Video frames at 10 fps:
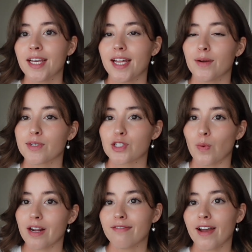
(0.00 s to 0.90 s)
and it was
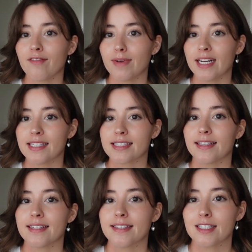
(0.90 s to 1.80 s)
25 minutes, and
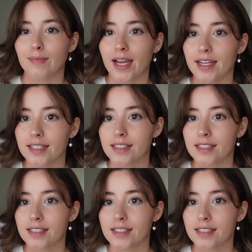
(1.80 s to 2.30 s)
this is my